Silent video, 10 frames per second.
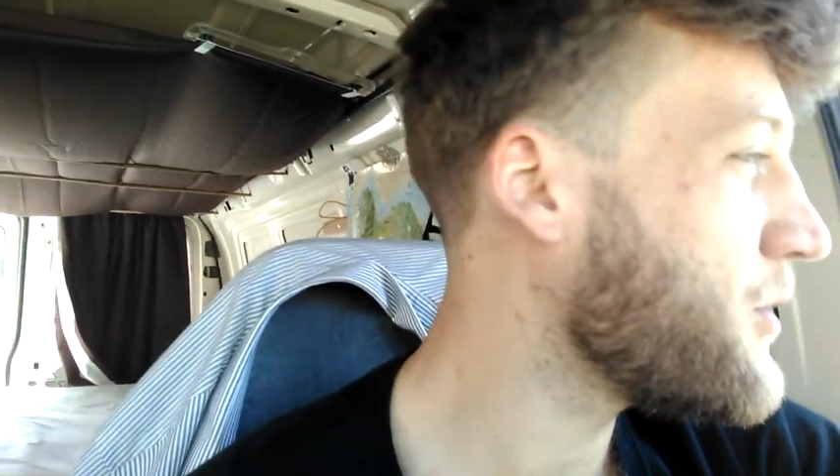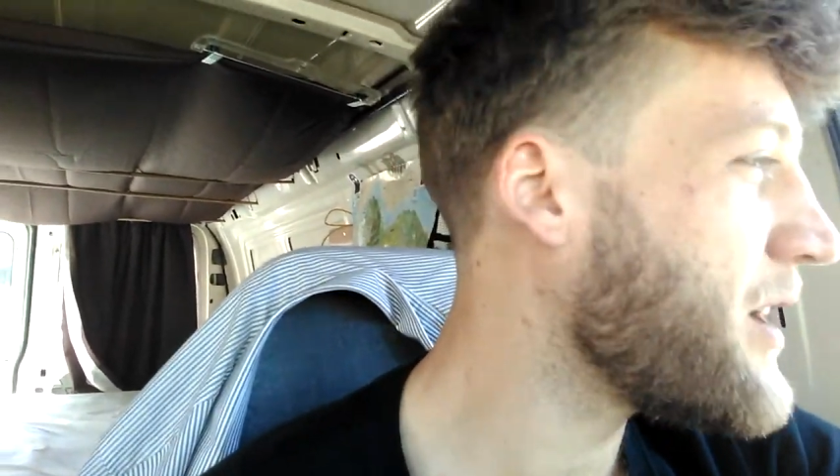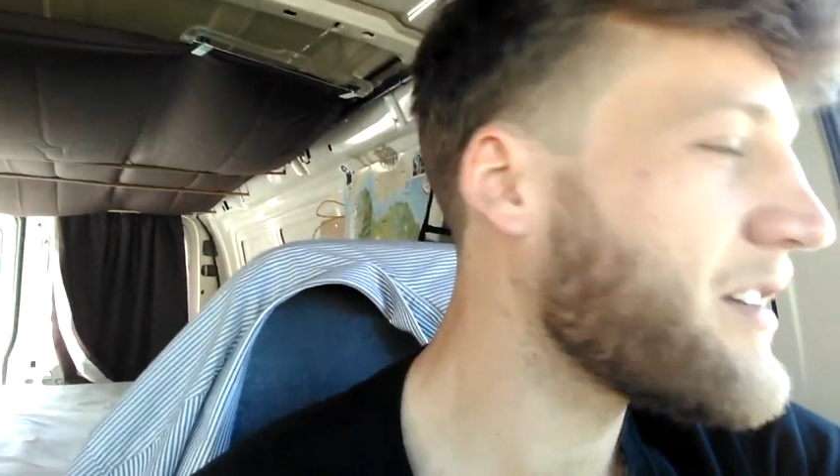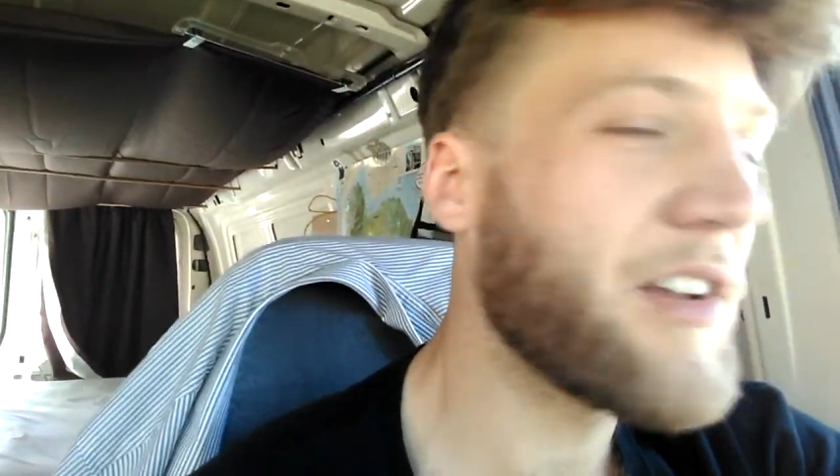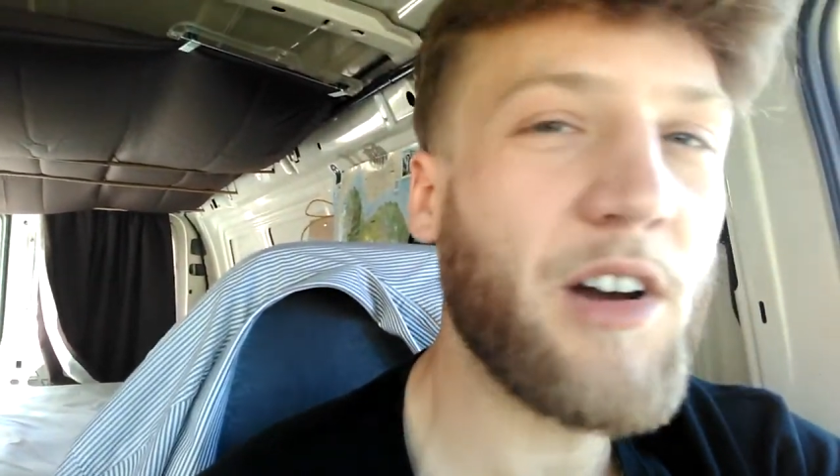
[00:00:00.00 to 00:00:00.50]

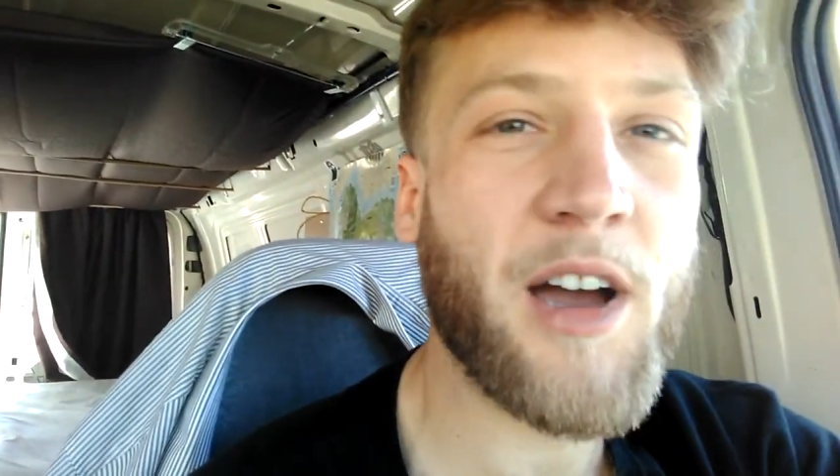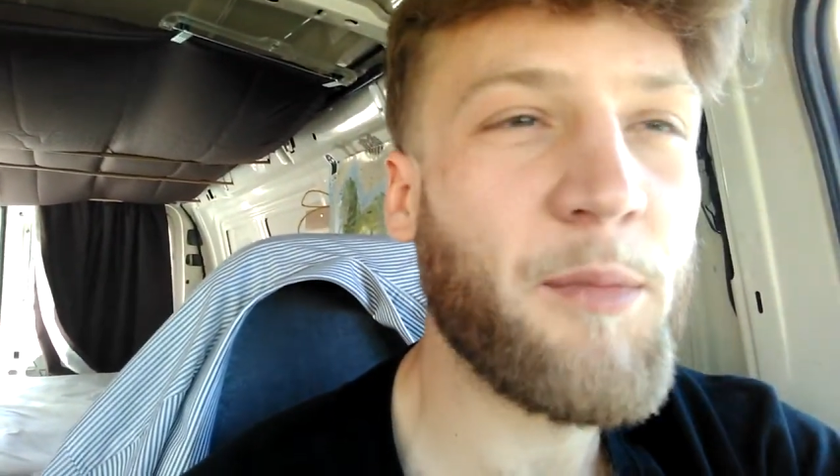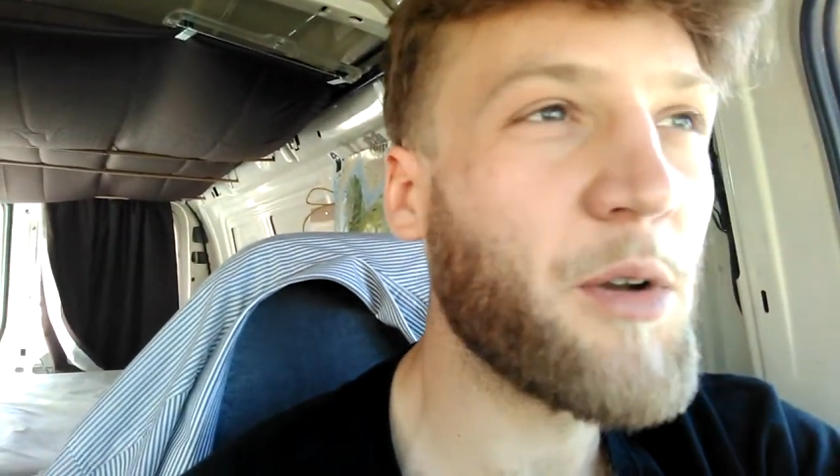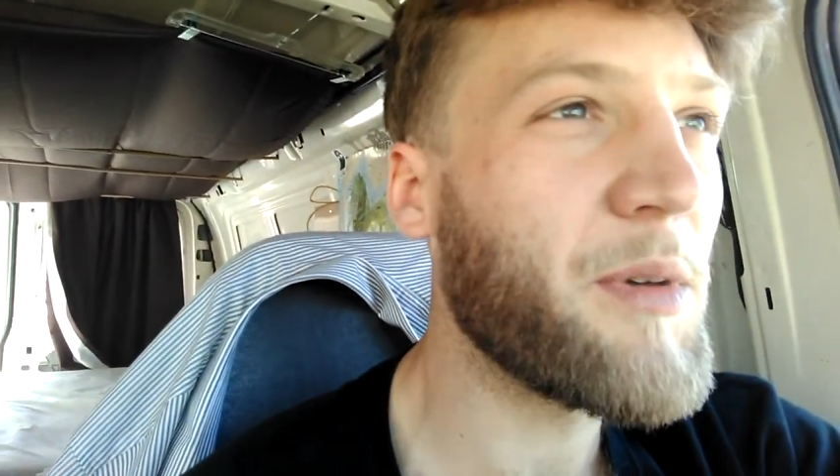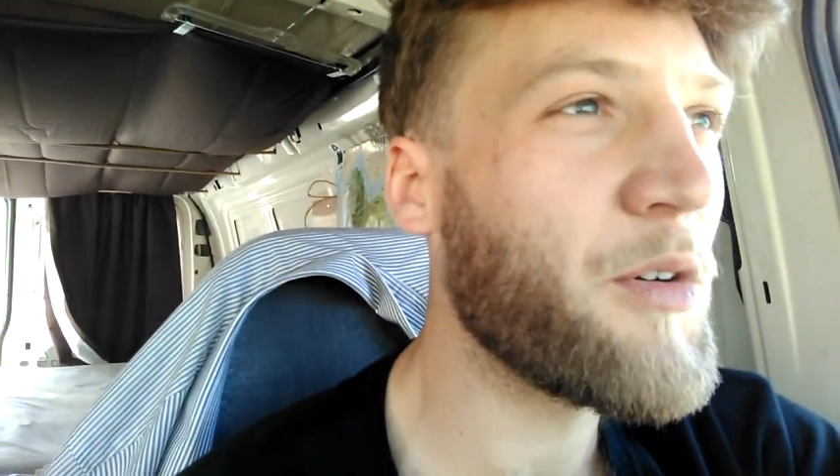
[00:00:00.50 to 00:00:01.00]
Right now I'm
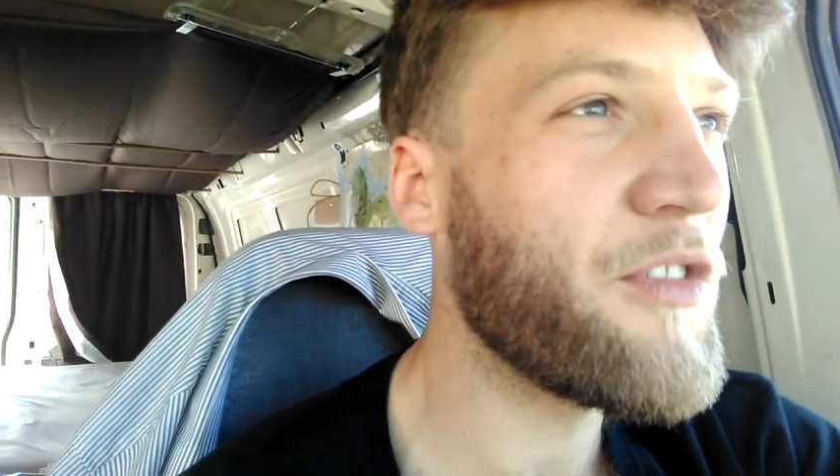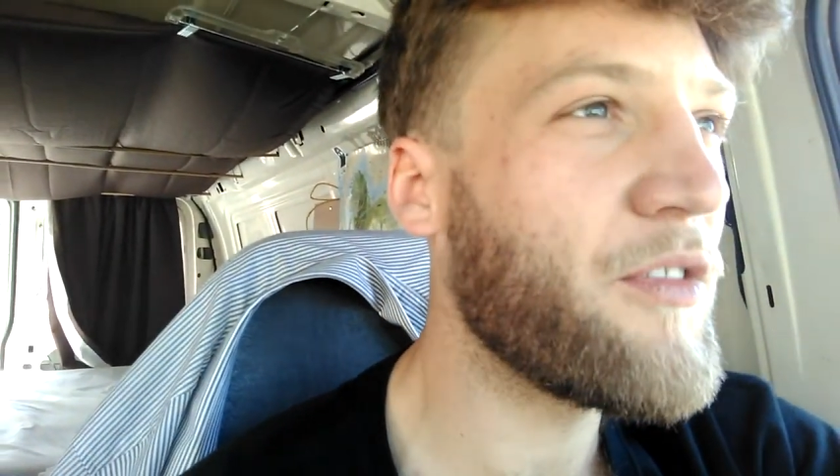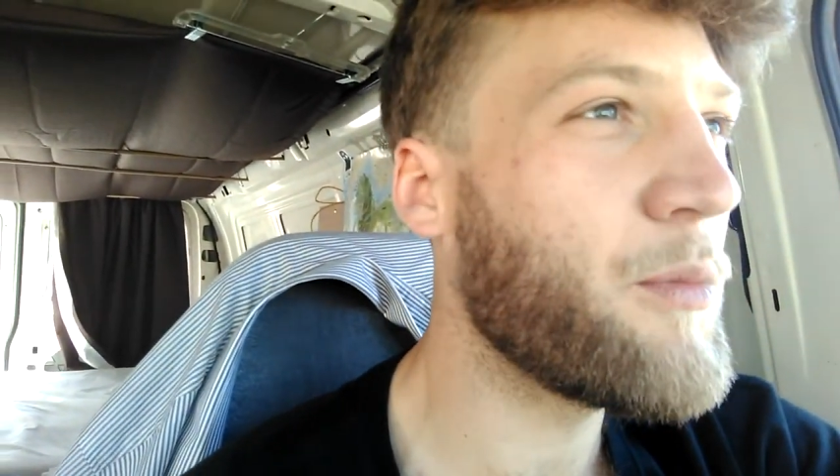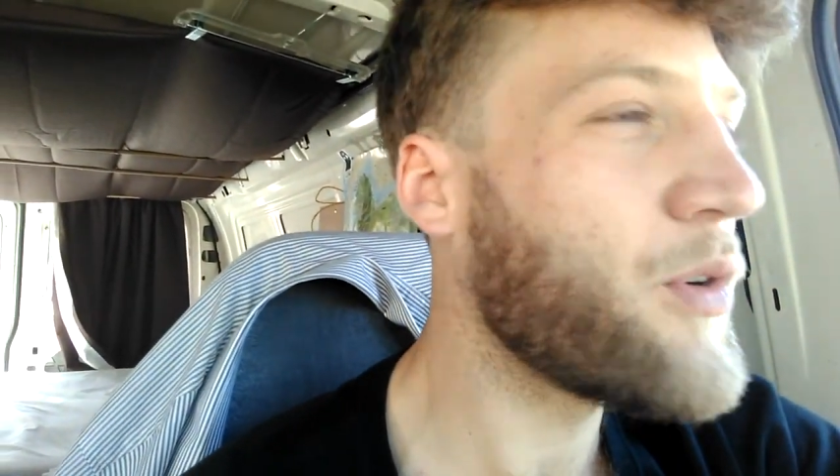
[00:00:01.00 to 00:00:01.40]
on my